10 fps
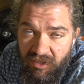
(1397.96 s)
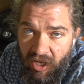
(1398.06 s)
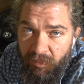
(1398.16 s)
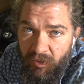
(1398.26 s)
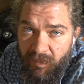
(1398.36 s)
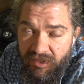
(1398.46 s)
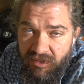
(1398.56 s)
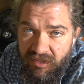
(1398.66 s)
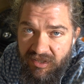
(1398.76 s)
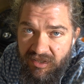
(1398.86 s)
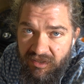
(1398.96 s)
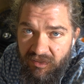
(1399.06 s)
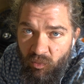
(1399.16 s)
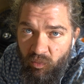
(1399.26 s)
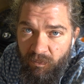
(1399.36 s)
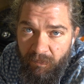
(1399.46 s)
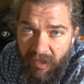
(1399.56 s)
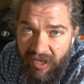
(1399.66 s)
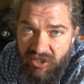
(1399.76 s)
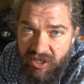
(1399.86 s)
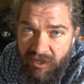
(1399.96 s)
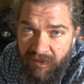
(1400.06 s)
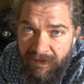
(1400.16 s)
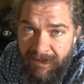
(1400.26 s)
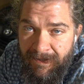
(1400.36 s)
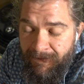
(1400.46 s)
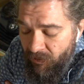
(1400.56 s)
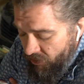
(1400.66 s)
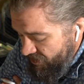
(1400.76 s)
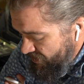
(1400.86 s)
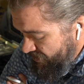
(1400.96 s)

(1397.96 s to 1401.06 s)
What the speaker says: Upload a picture to this page here, or this